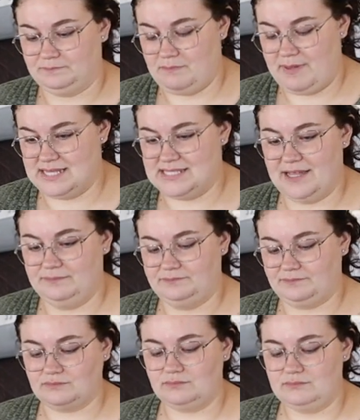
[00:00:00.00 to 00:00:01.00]
pants set, and
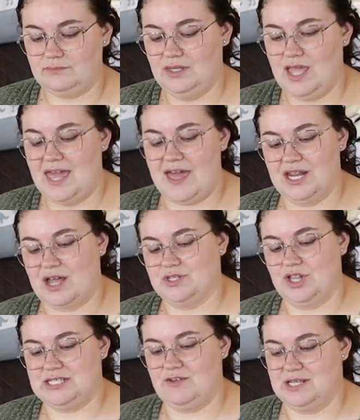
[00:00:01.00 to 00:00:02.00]
then it comes with a
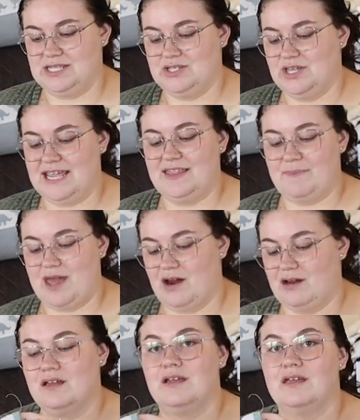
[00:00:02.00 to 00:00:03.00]
long sleeve onesie. So then I can like pair,